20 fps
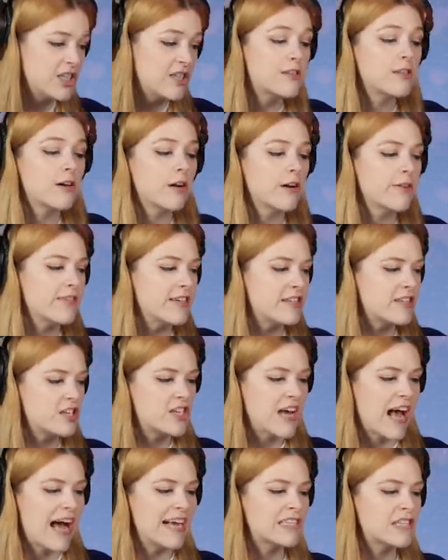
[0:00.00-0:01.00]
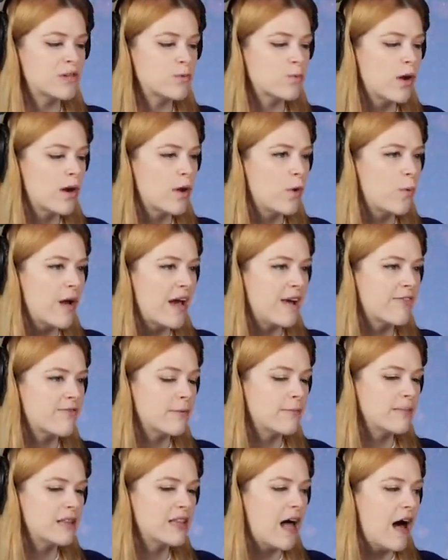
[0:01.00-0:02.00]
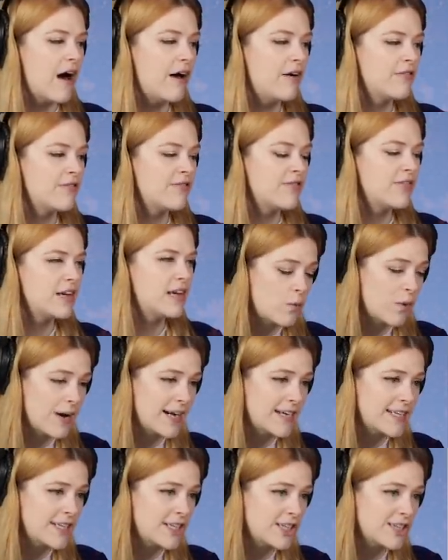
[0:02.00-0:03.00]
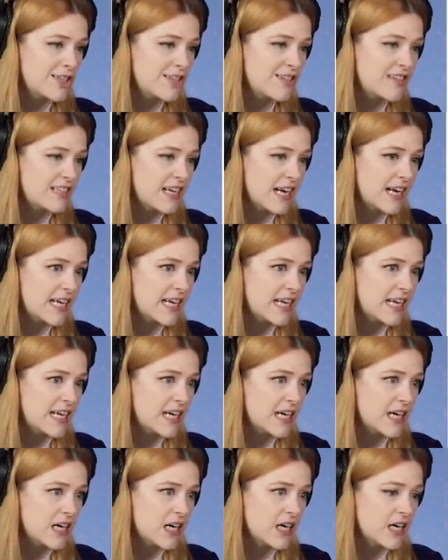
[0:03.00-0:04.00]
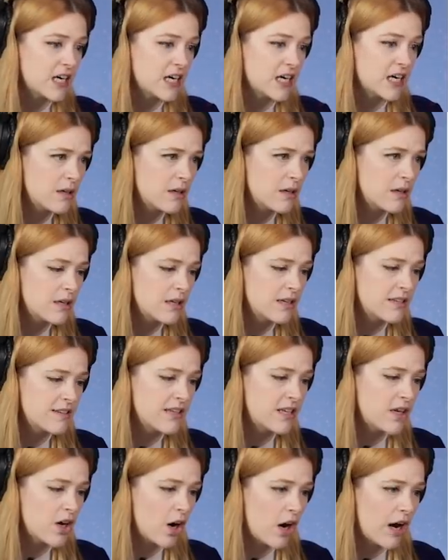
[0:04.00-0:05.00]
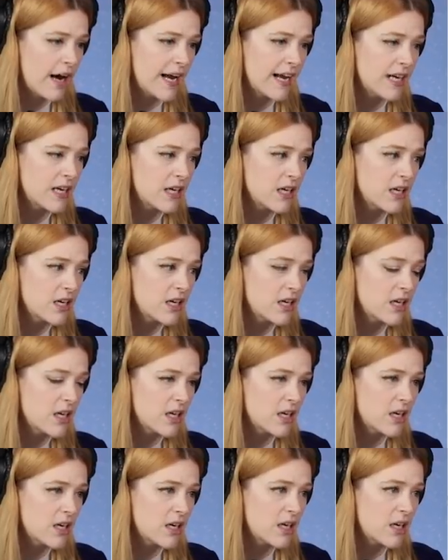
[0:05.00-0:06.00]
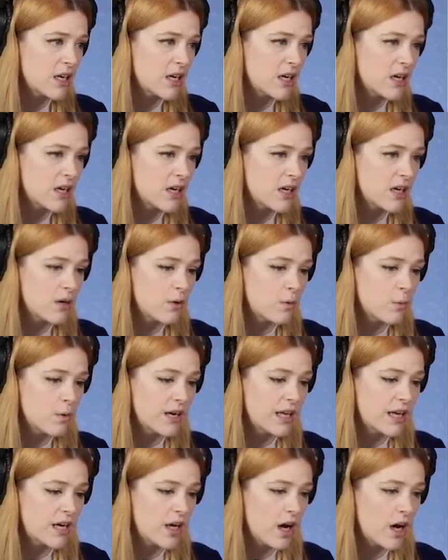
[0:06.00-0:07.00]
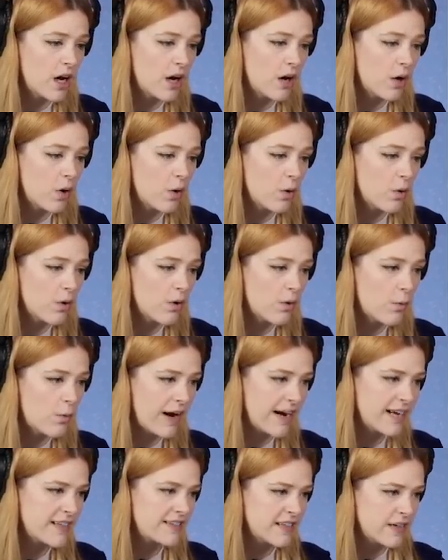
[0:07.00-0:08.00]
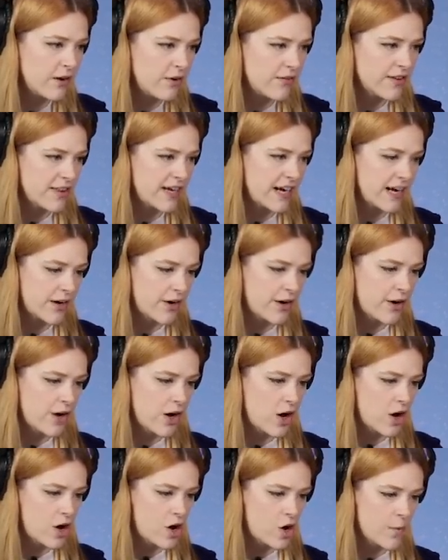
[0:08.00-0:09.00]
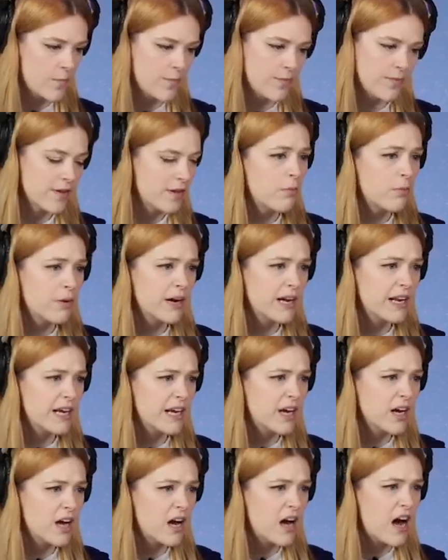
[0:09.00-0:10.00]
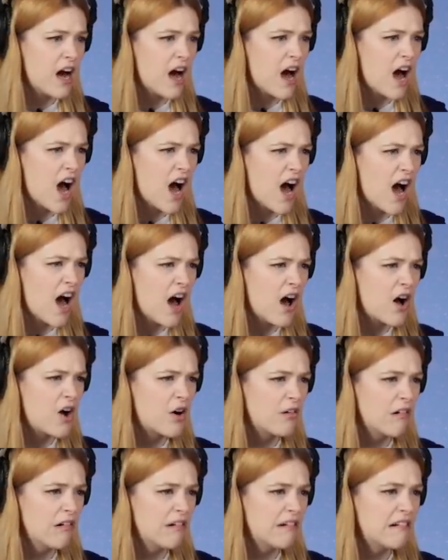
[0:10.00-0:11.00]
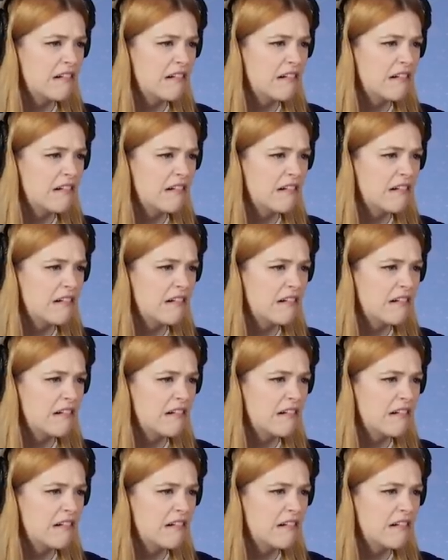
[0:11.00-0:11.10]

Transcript: She's nervous. She has to run away from love. Why is she just standing here? Is he gone? Where'd he go? Why is he over there? No. Where'd he go?